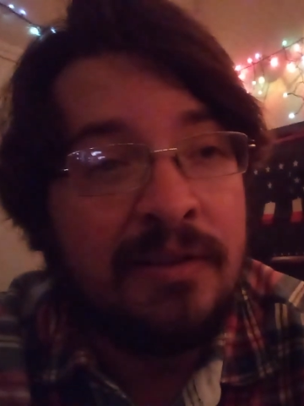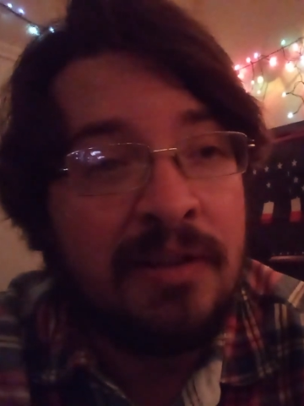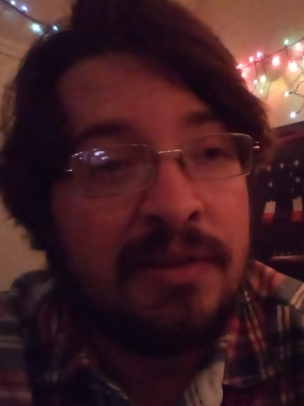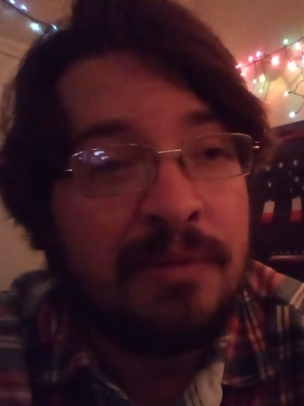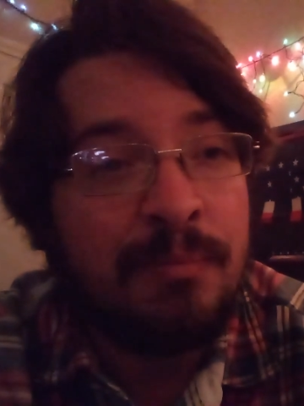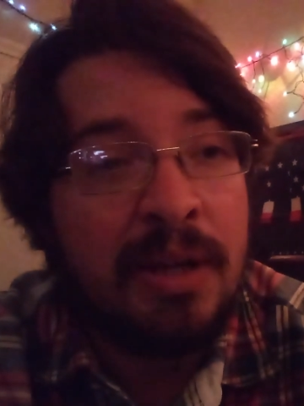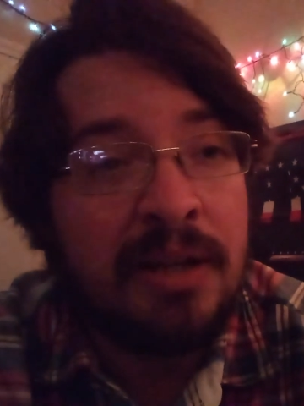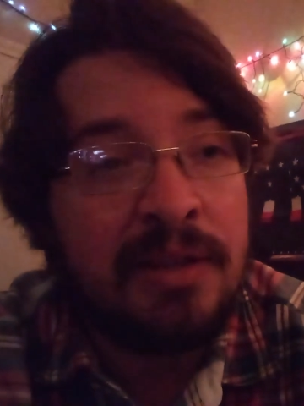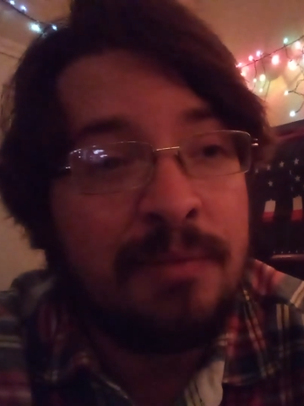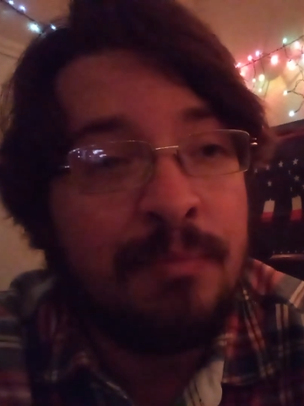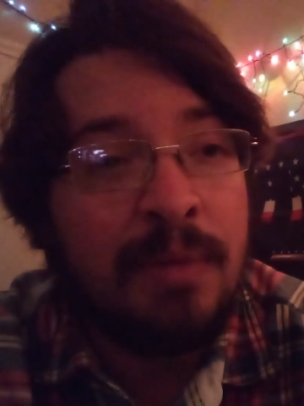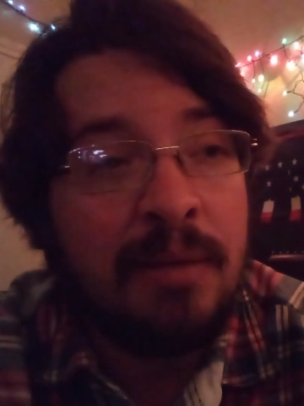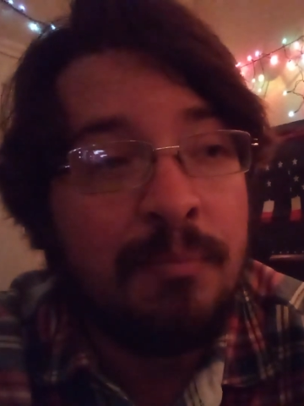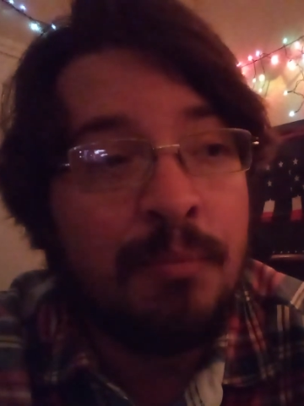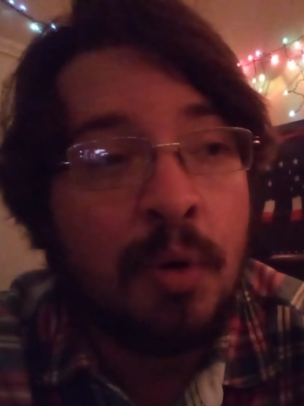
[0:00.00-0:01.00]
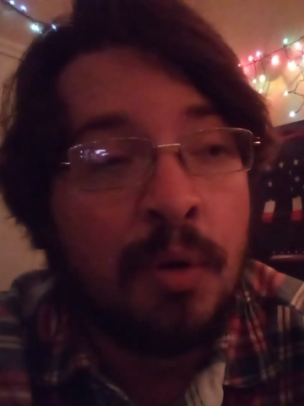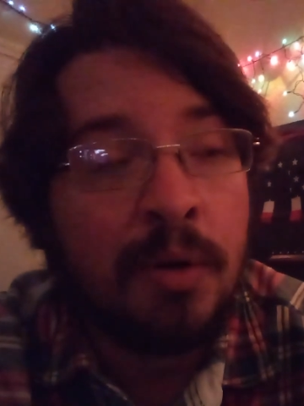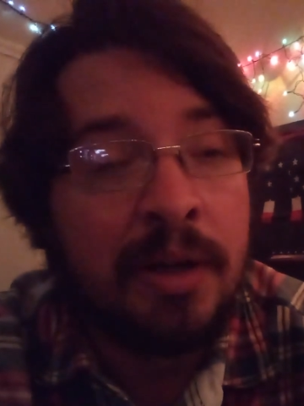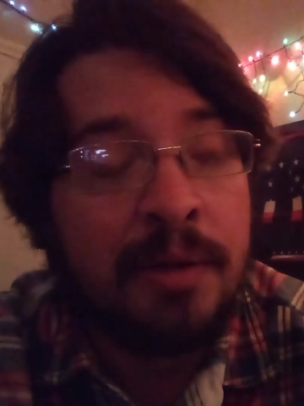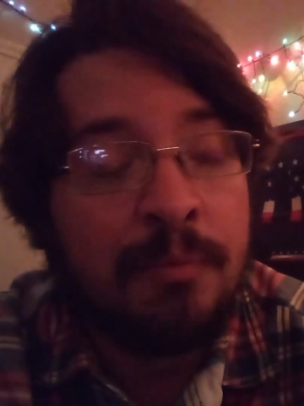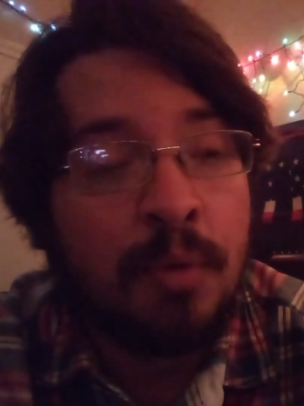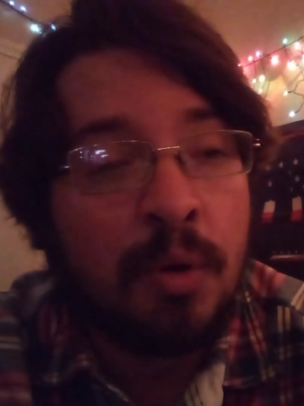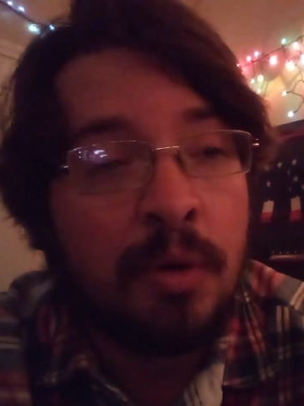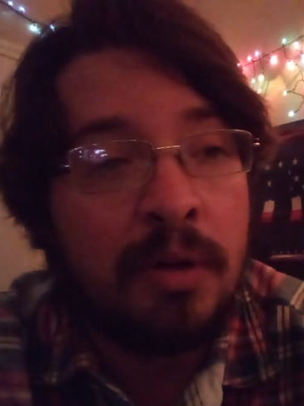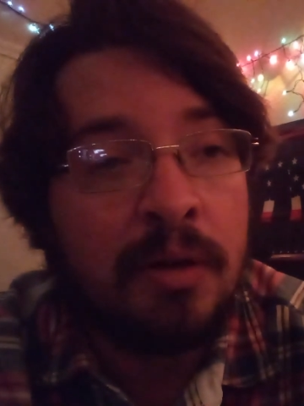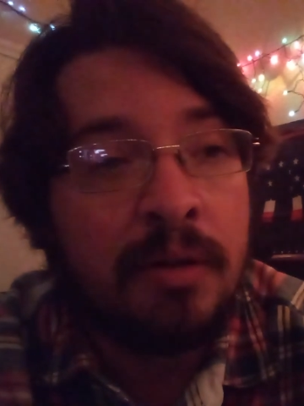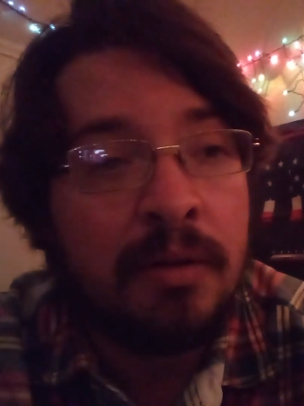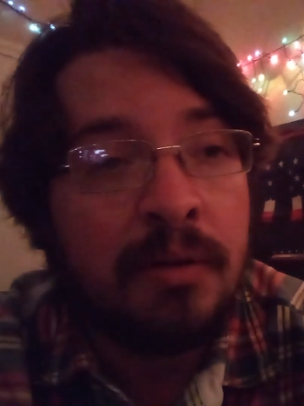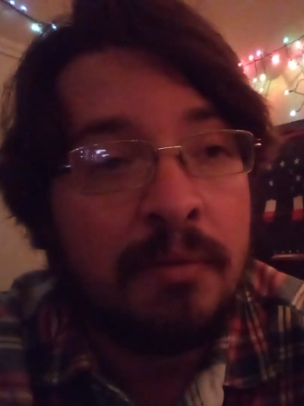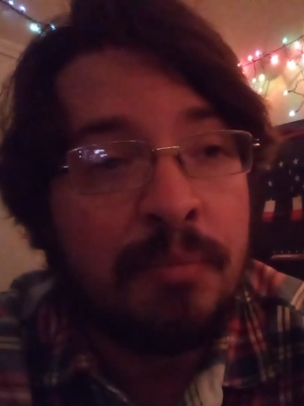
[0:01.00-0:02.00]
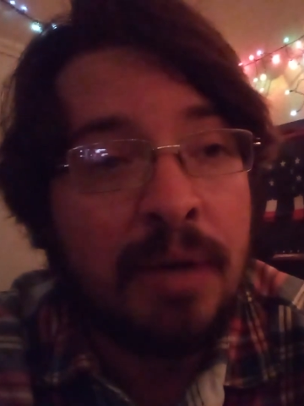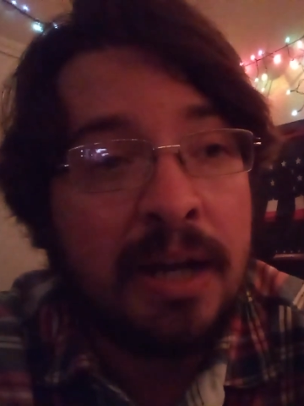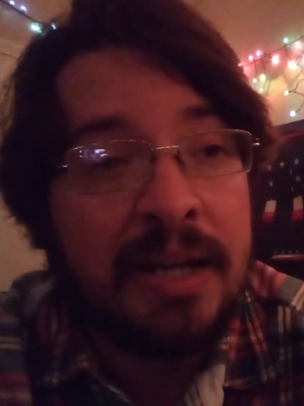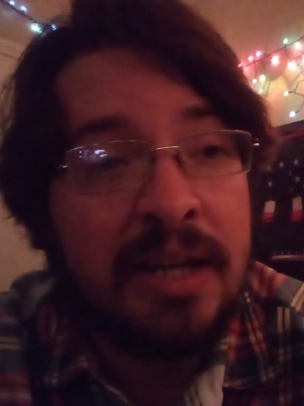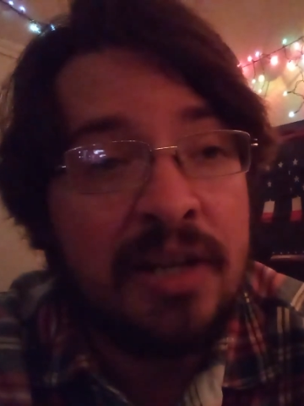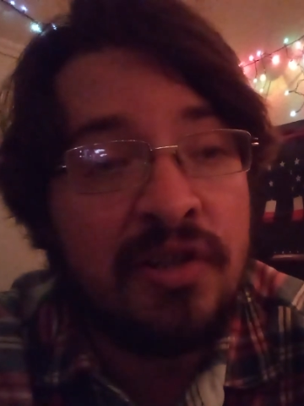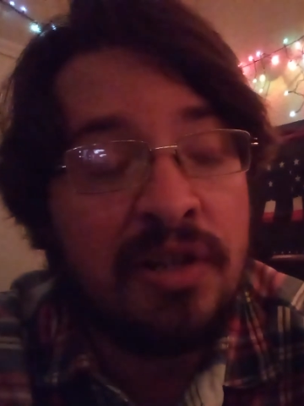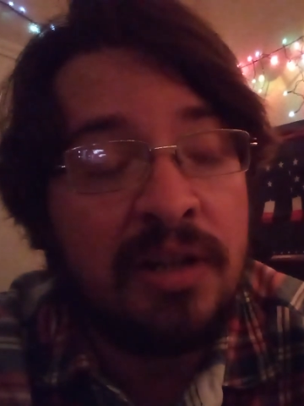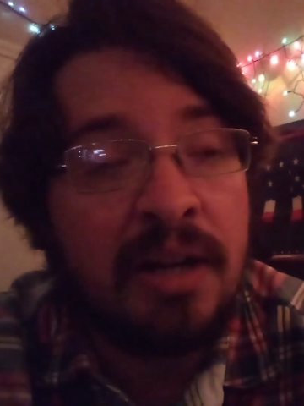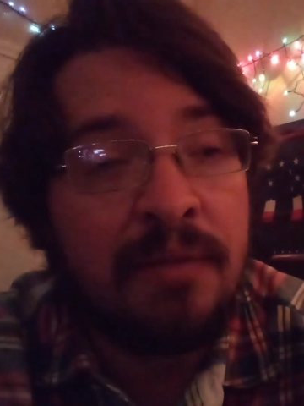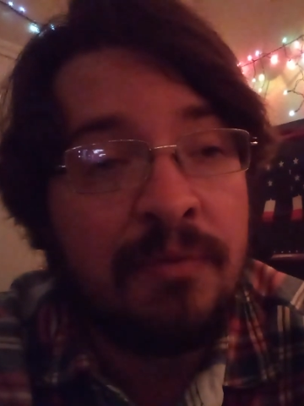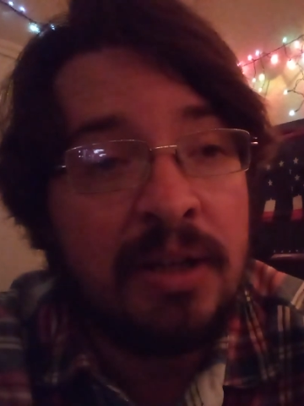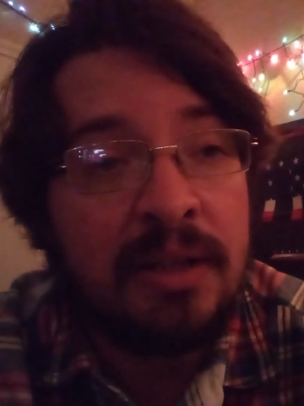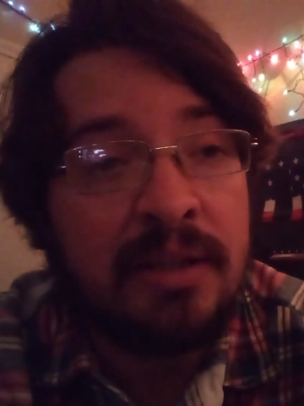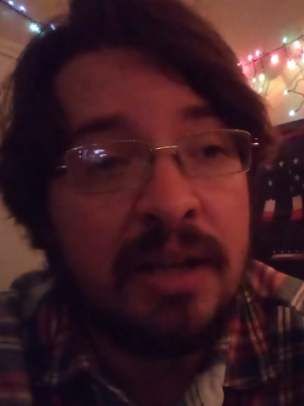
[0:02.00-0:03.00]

just makes me more and more by each and every